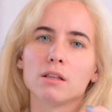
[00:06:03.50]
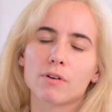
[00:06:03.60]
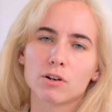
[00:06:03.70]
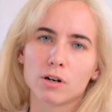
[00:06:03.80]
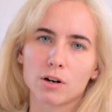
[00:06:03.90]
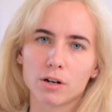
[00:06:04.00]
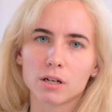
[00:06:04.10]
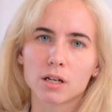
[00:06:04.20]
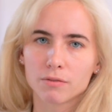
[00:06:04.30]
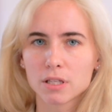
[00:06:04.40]
the
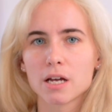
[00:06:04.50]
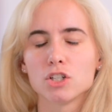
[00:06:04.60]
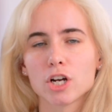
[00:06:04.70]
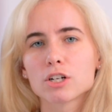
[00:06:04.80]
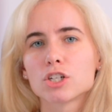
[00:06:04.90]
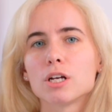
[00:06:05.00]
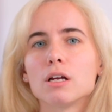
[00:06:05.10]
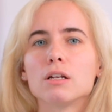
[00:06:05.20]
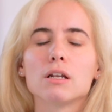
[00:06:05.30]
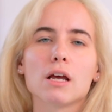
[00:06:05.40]
veterinarian gives that
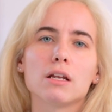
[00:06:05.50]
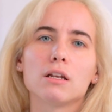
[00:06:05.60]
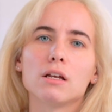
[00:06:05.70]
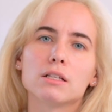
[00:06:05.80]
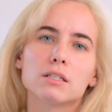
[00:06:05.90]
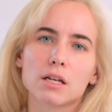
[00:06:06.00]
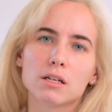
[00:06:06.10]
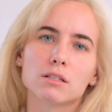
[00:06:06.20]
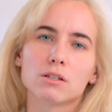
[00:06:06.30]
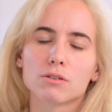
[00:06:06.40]
injection, and it
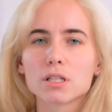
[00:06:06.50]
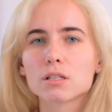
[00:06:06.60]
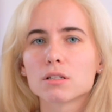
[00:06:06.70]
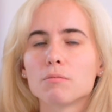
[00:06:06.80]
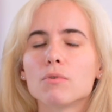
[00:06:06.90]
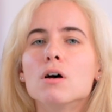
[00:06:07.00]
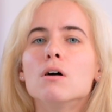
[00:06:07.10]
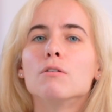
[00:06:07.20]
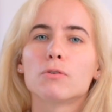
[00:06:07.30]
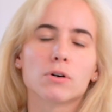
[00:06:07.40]
stays in their system
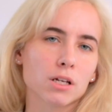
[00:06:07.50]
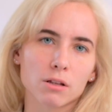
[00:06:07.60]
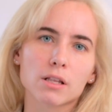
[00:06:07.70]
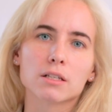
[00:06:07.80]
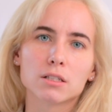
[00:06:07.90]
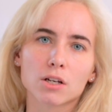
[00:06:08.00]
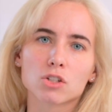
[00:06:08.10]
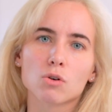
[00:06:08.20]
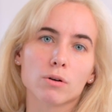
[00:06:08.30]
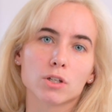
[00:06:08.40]
for either that
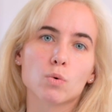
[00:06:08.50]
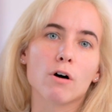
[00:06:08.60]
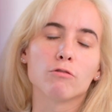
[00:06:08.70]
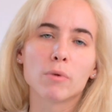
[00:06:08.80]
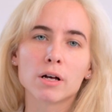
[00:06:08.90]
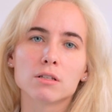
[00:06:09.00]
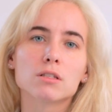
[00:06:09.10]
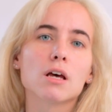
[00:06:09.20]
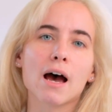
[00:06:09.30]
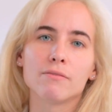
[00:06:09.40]
6 or the 12
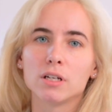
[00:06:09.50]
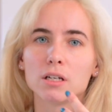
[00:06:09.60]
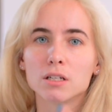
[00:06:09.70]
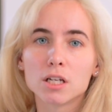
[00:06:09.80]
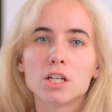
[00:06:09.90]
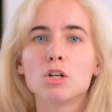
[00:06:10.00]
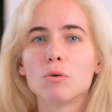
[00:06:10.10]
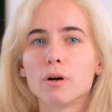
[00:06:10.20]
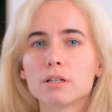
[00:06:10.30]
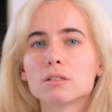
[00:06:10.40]
months, having
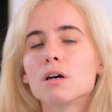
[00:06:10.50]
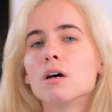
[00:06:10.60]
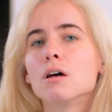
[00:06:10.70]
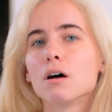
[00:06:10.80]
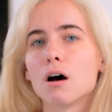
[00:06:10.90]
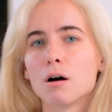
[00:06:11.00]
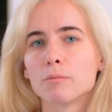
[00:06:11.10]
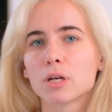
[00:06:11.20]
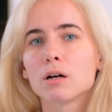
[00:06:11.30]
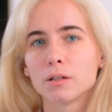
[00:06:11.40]
continuous
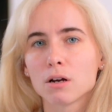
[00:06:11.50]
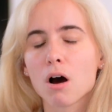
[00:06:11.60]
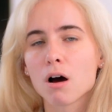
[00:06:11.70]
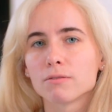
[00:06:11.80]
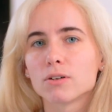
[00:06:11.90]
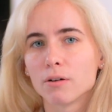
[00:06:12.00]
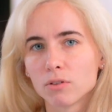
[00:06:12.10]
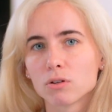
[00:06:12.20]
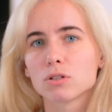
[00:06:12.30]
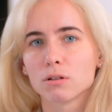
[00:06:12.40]
killing off of
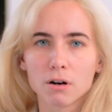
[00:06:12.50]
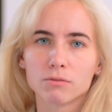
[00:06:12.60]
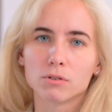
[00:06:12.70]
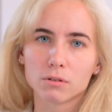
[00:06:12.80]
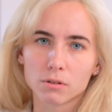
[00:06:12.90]
those larval